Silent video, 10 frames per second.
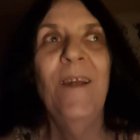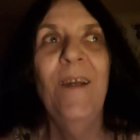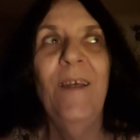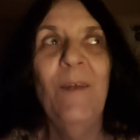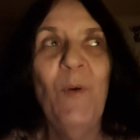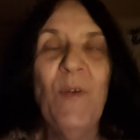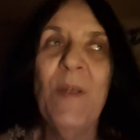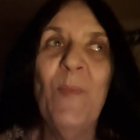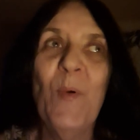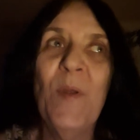And the most
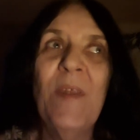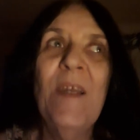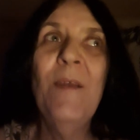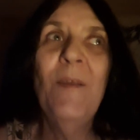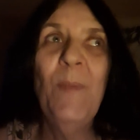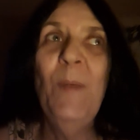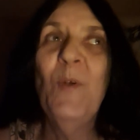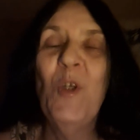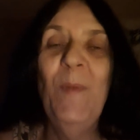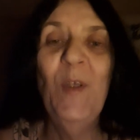important thing that people
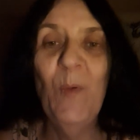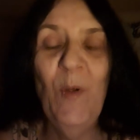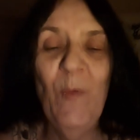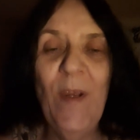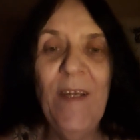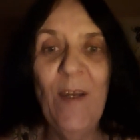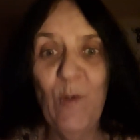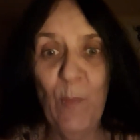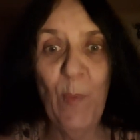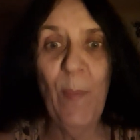should be doing right now
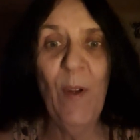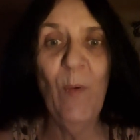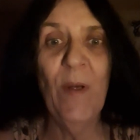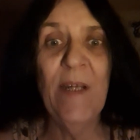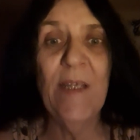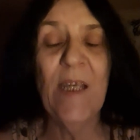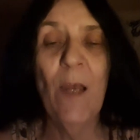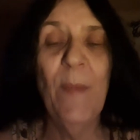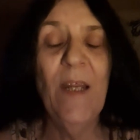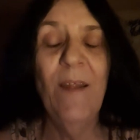to prepare what is
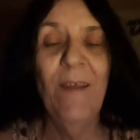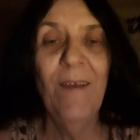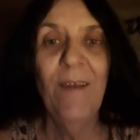coming